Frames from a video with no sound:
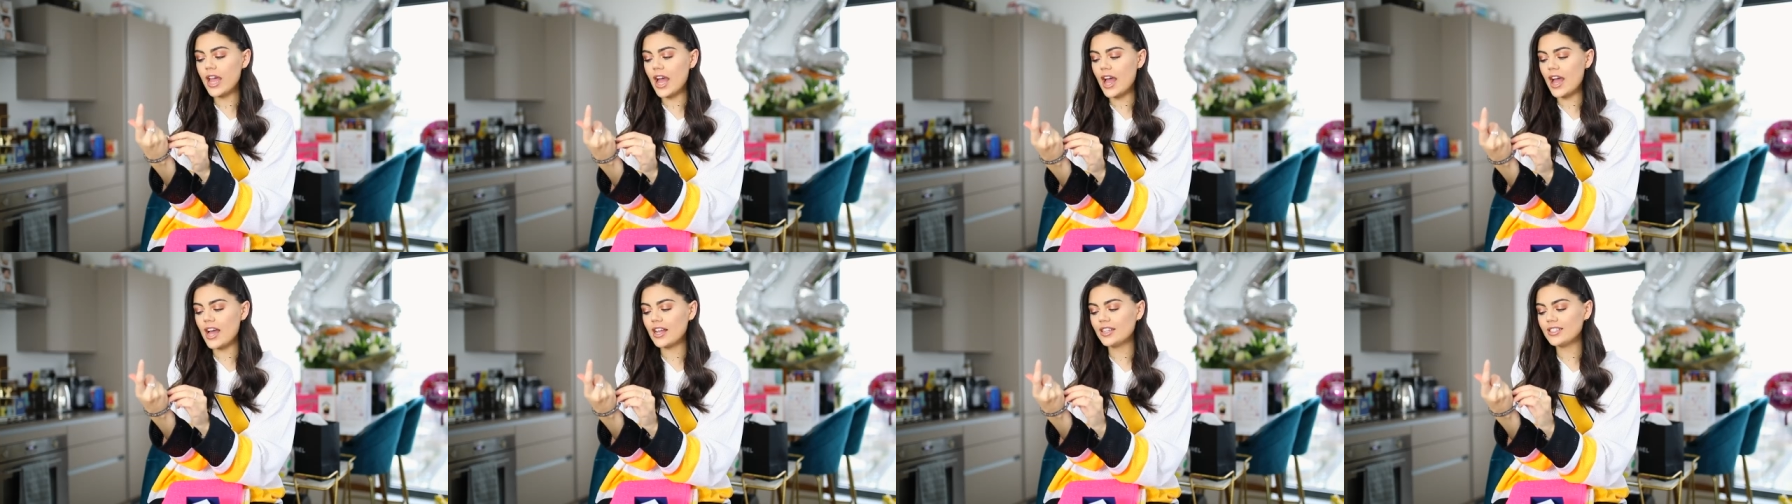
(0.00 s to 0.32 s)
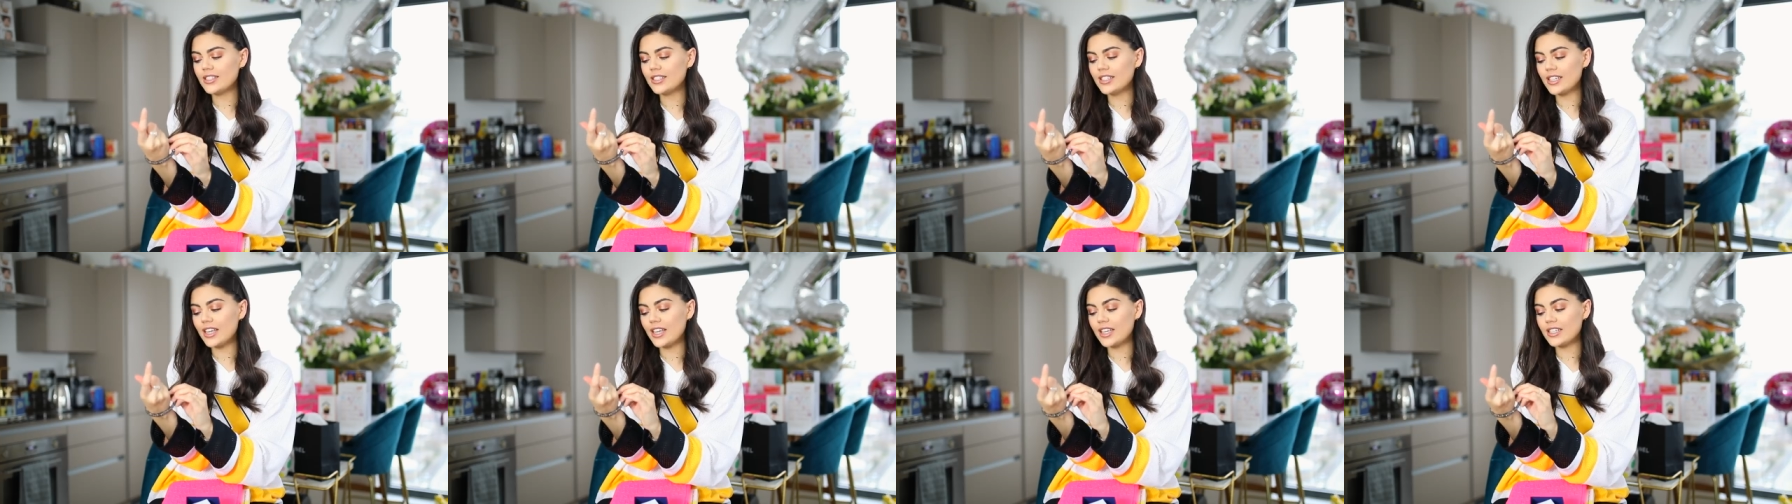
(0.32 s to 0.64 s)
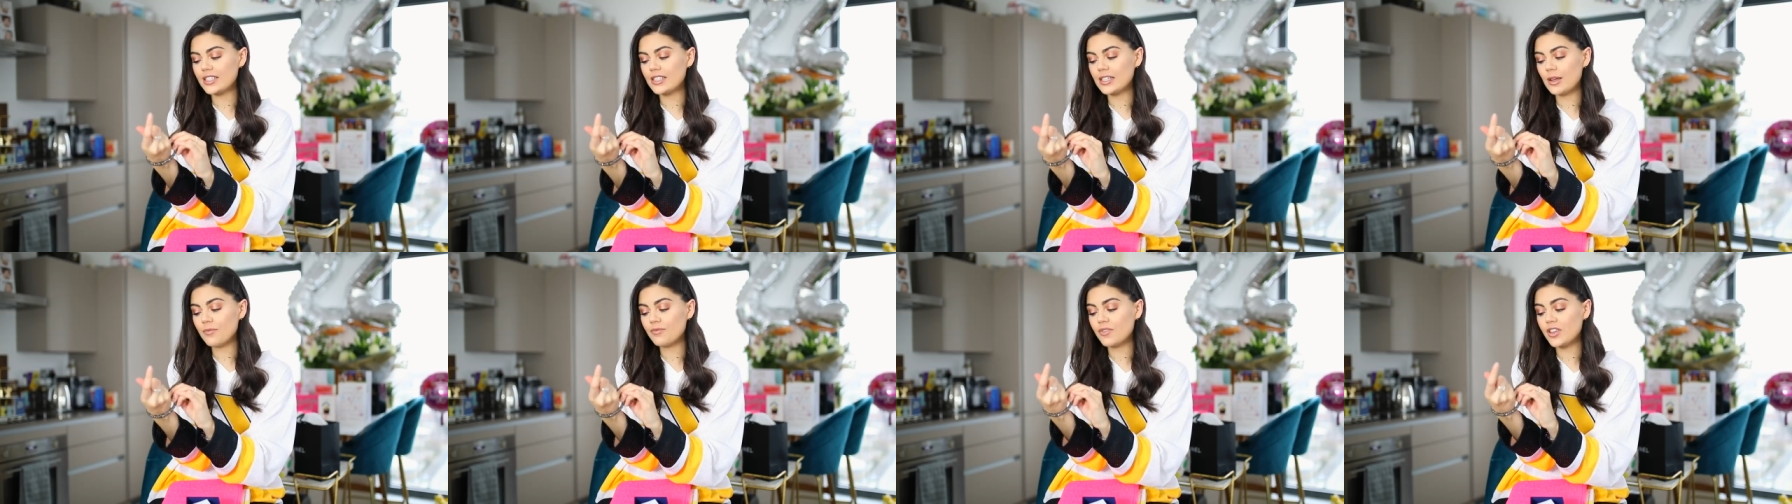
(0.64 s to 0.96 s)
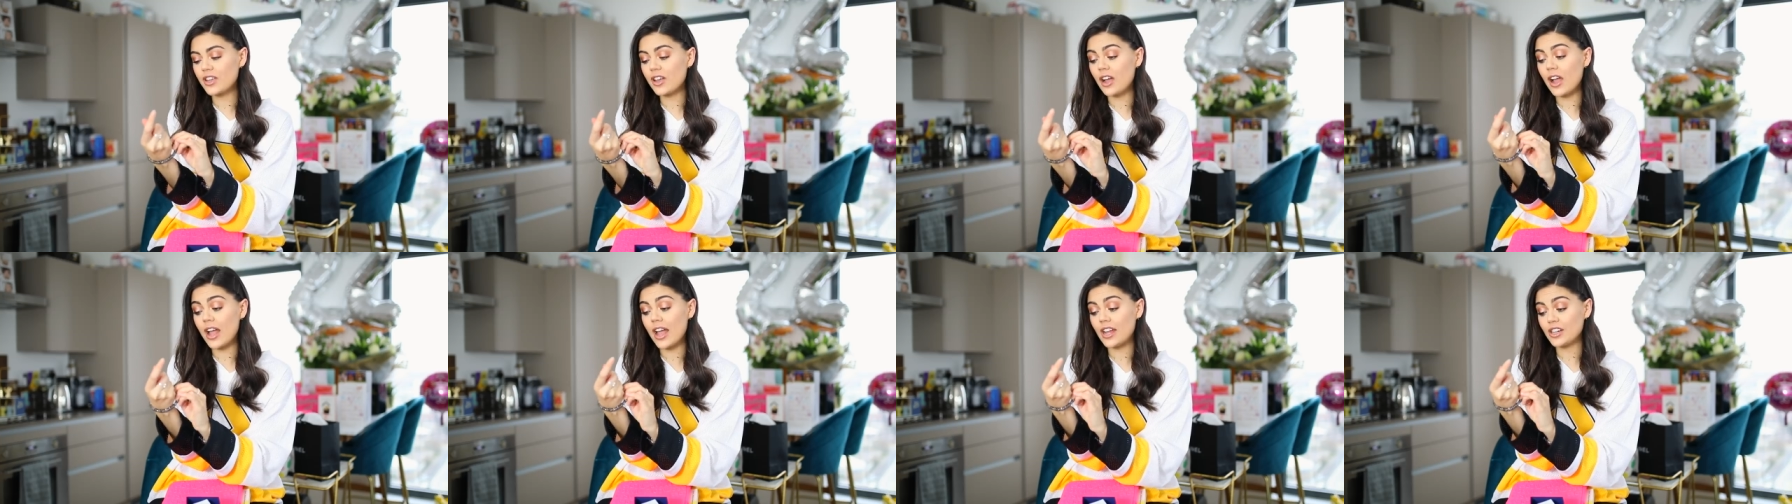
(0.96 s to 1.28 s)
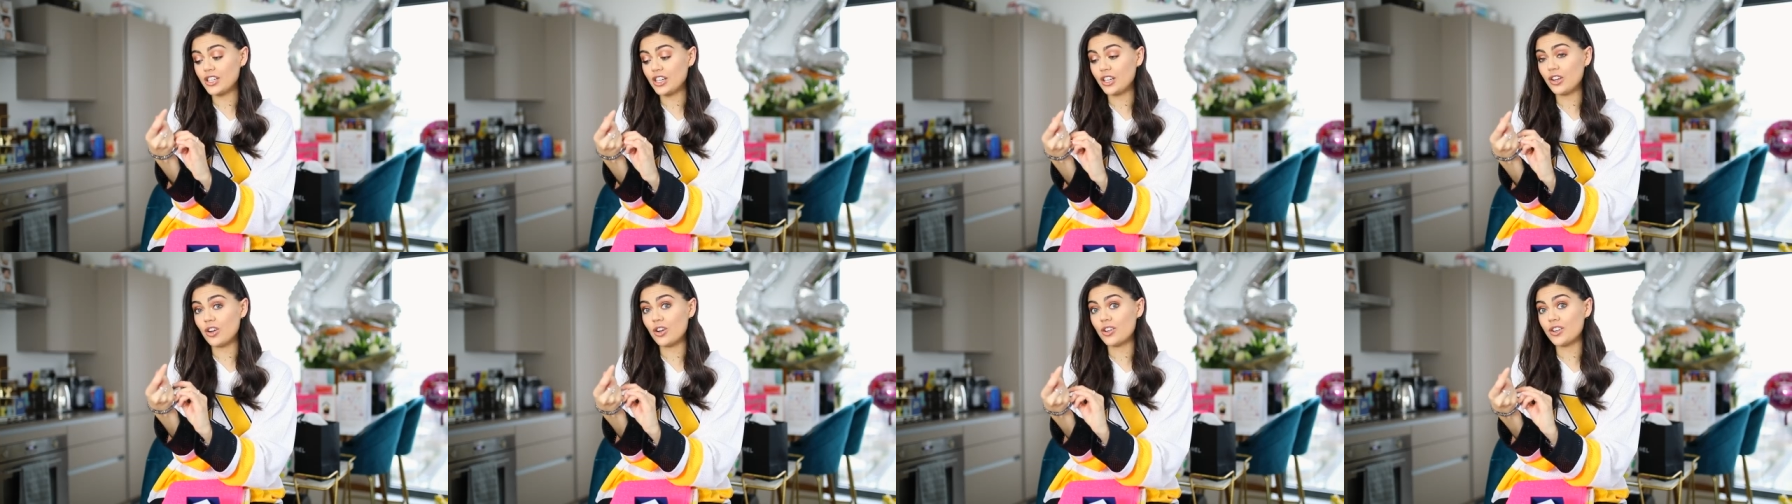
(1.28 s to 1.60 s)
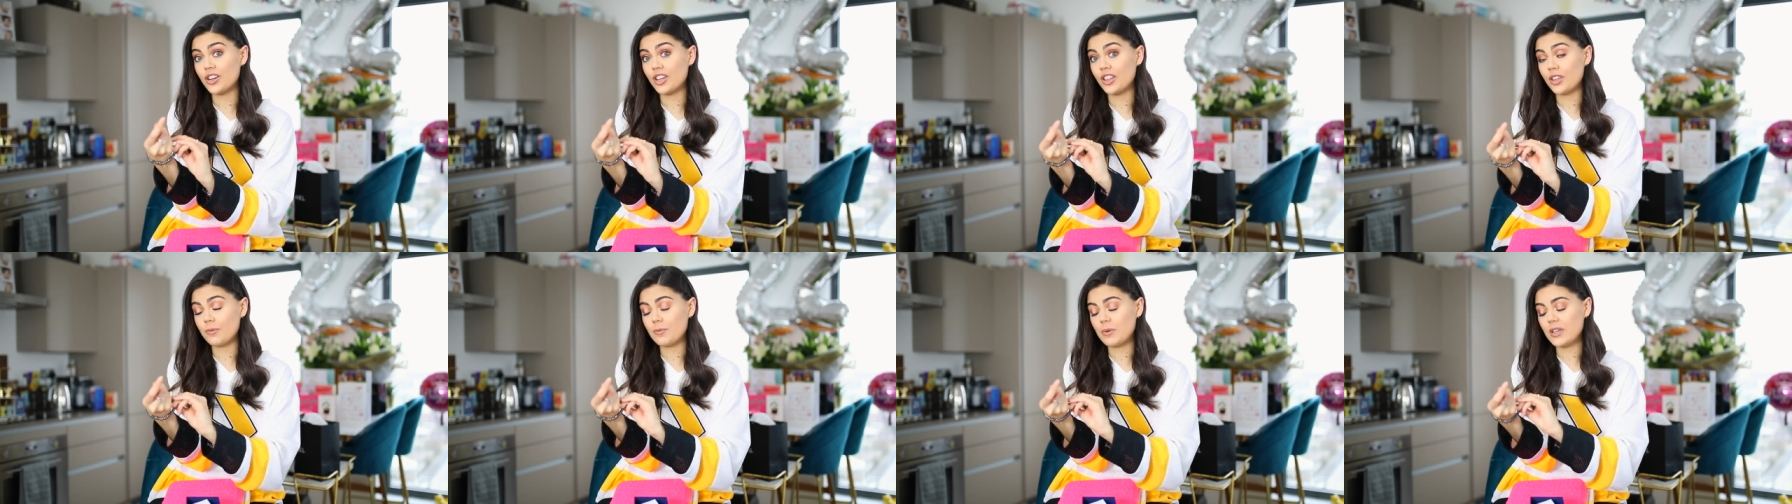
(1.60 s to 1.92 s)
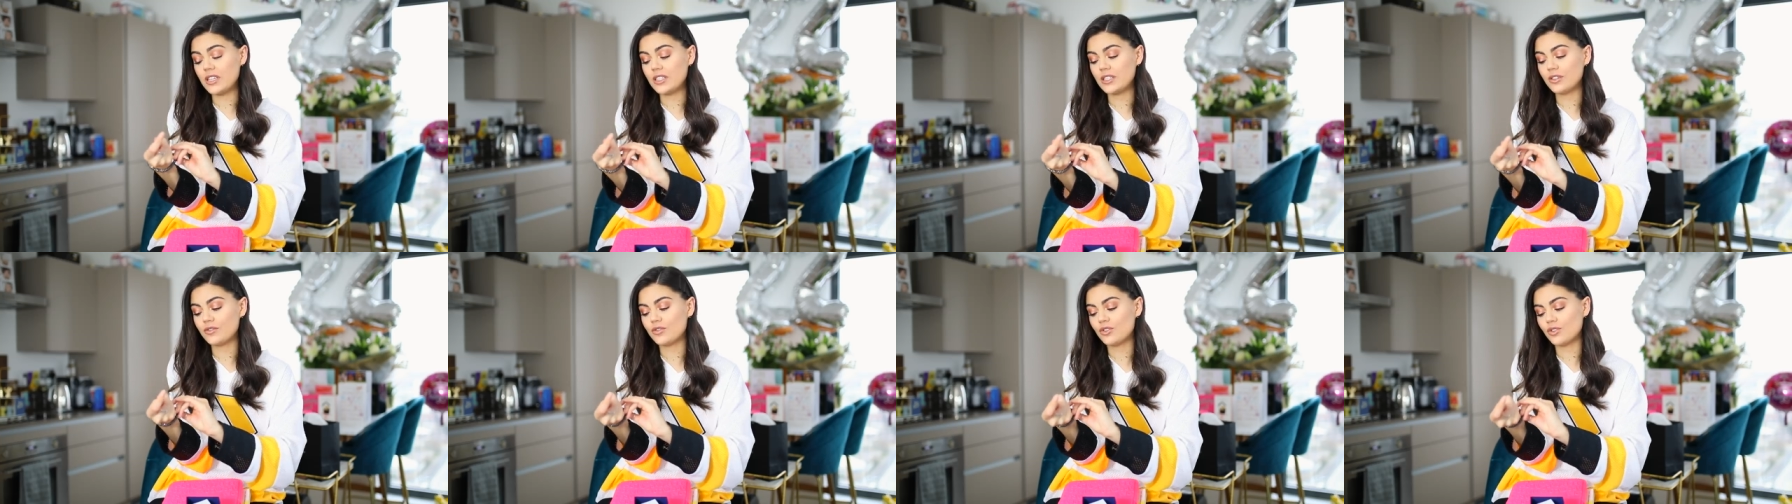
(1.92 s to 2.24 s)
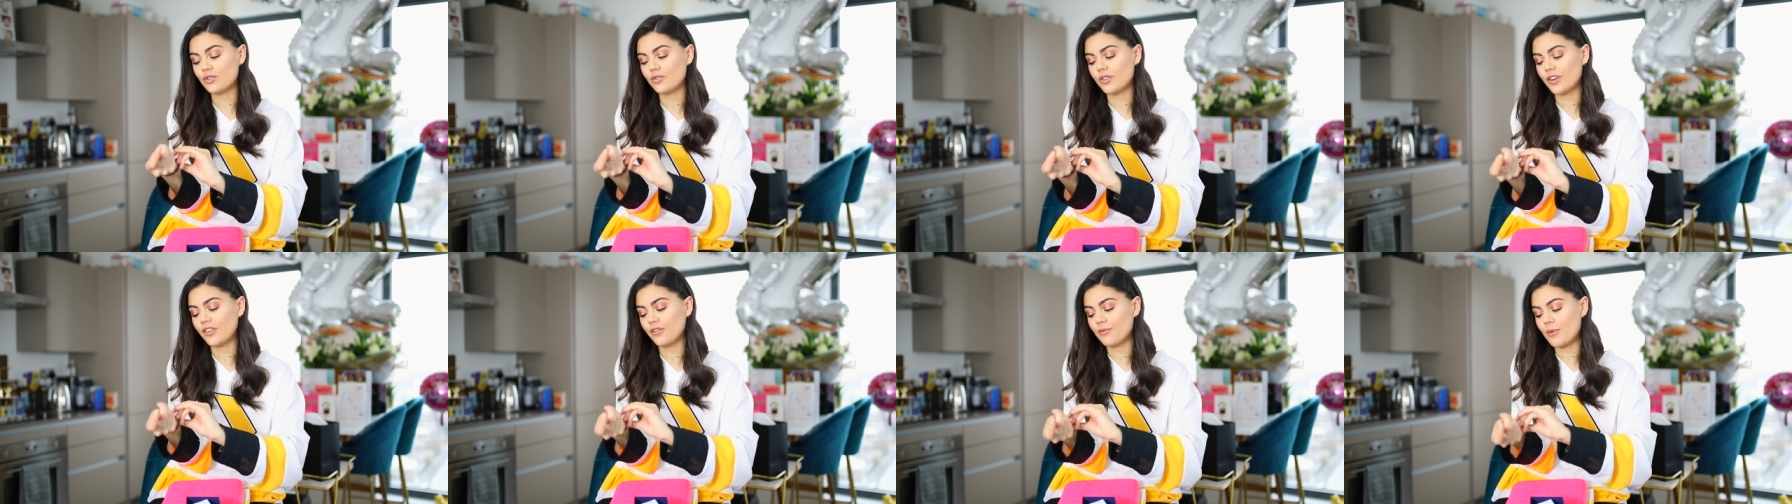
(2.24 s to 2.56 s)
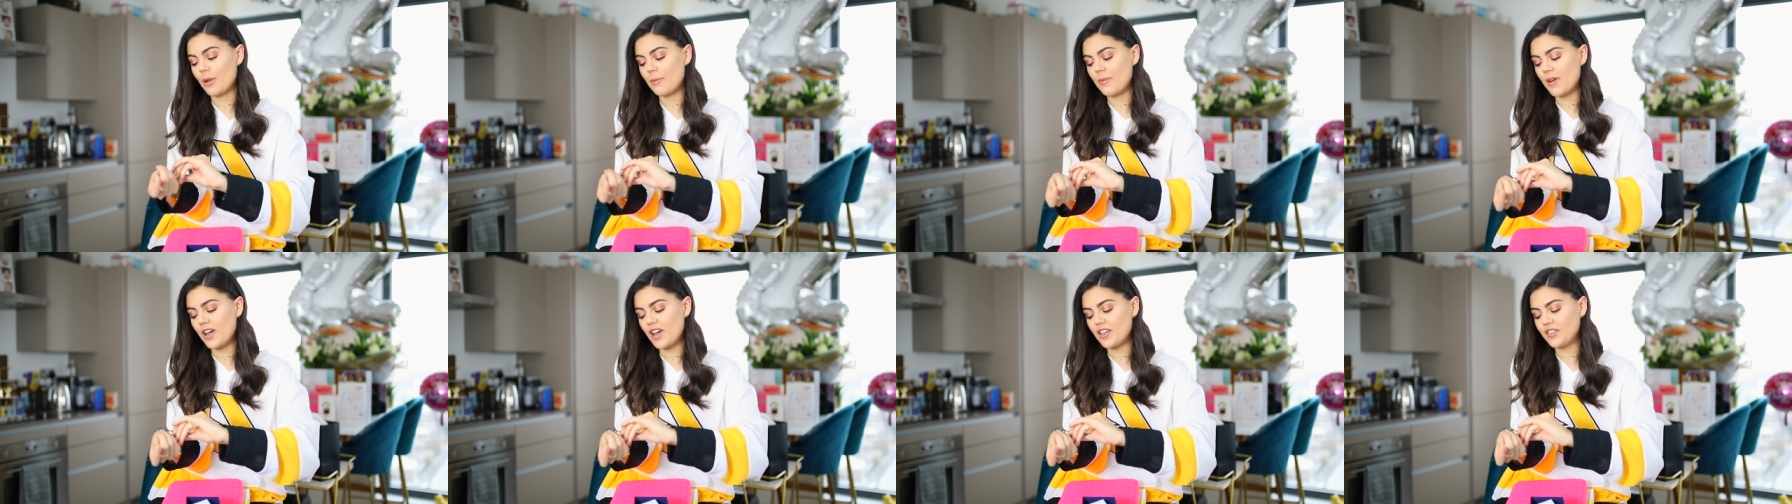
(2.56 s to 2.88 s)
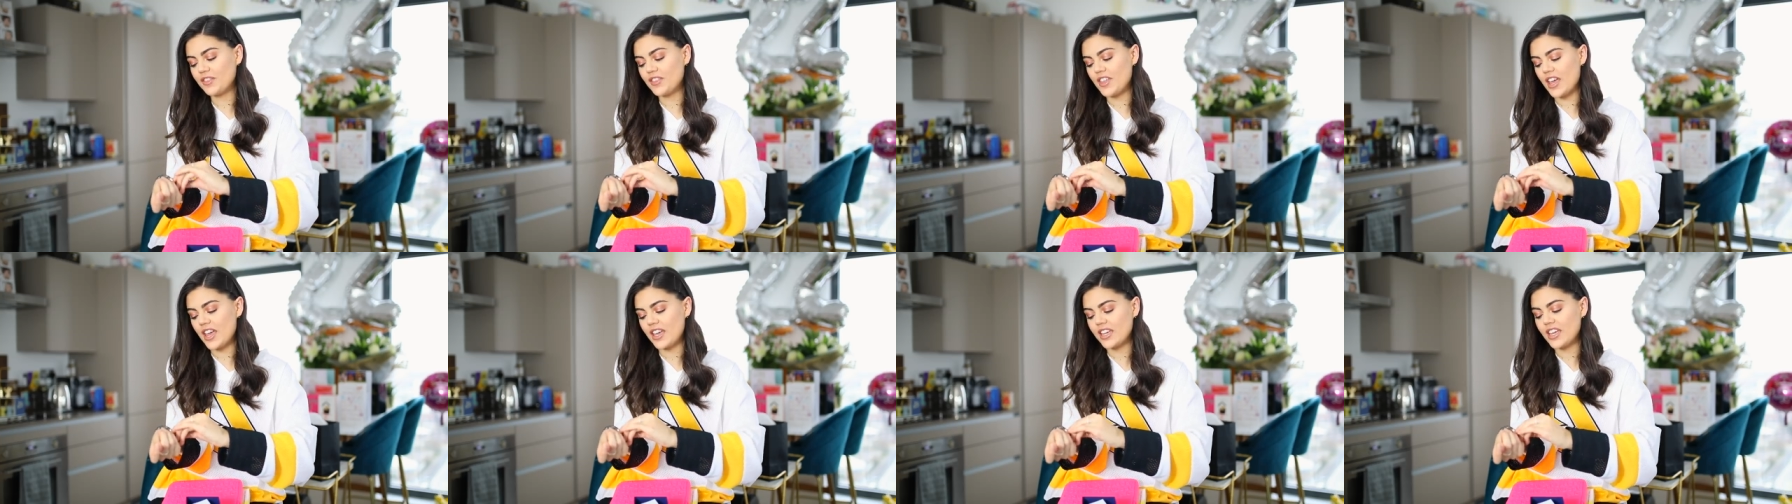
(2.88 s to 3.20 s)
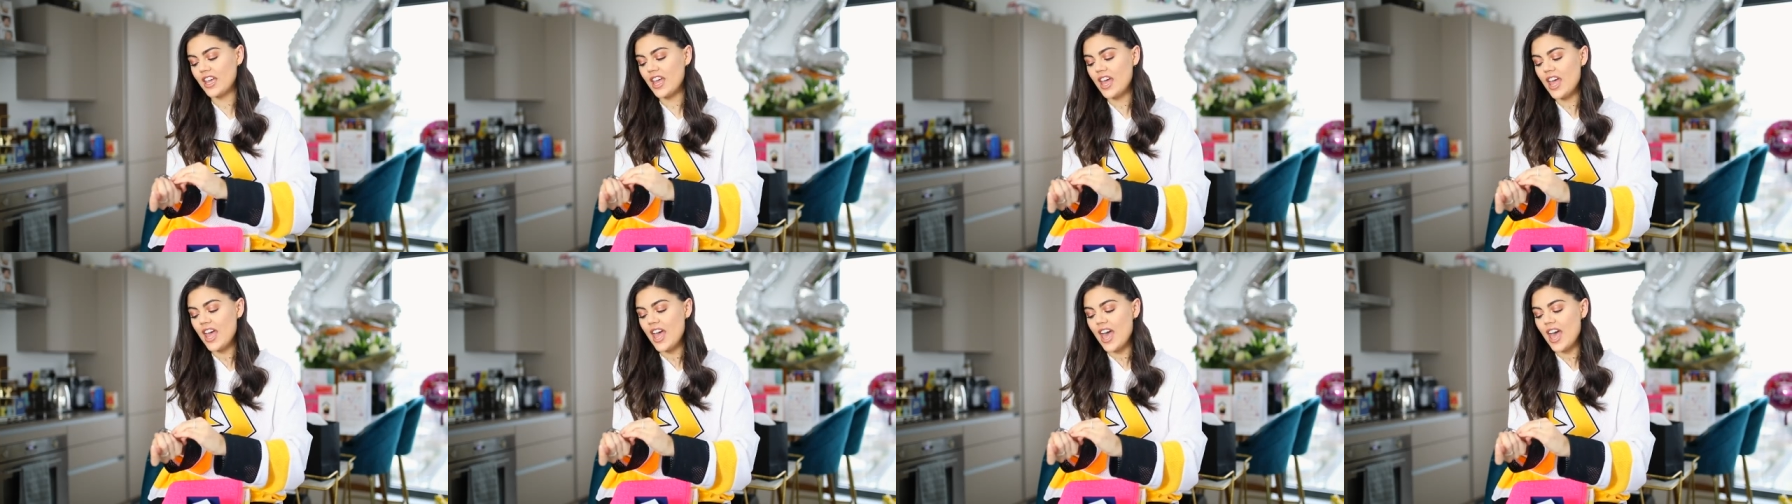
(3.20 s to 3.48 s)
and it's something I actually got another piece of jewelry for my birthday.